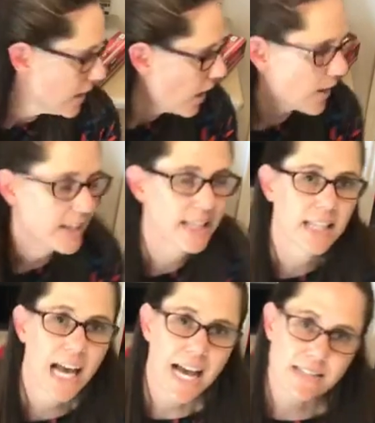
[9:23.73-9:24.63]
All right, the
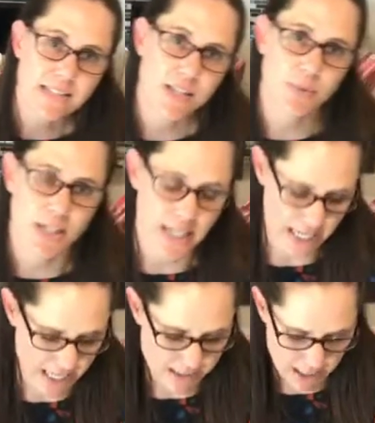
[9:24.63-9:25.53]
last thing we're gonna
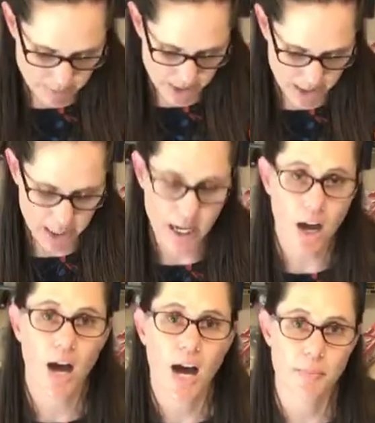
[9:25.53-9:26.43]
get is I'm gonna get a
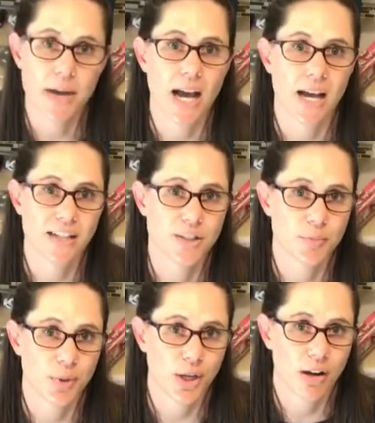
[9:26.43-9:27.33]
hot pad to
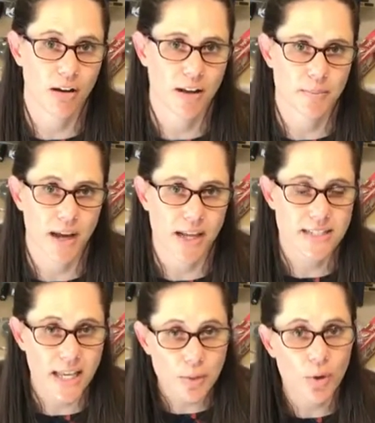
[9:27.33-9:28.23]
put on my
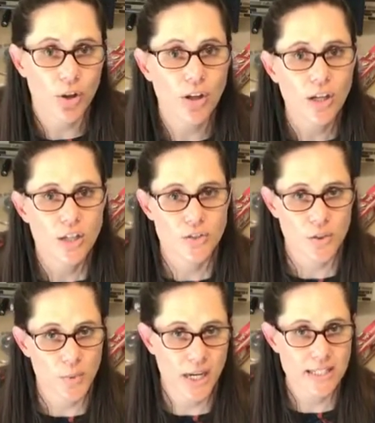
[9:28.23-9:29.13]
table so
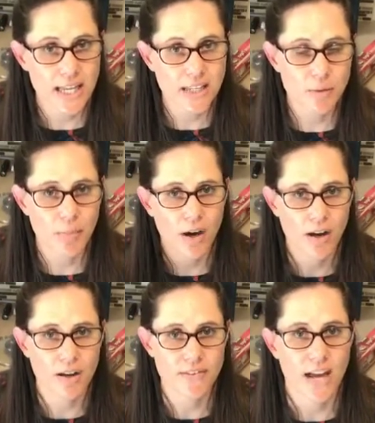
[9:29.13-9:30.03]
that when I take the pot
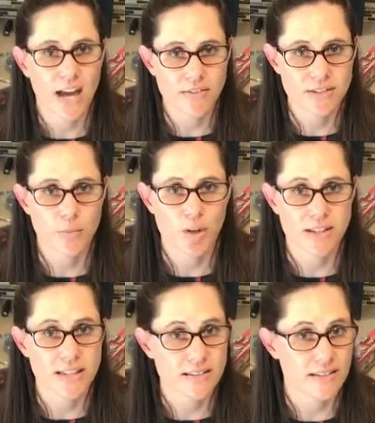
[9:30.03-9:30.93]
off, I have somewhere
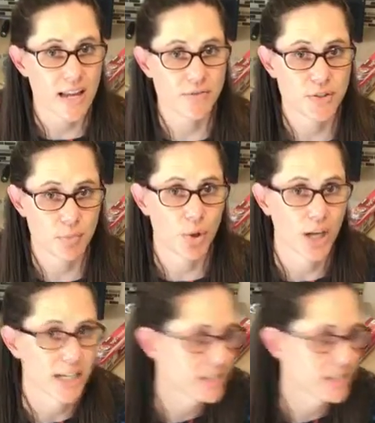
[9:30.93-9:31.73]
that's safe to put it.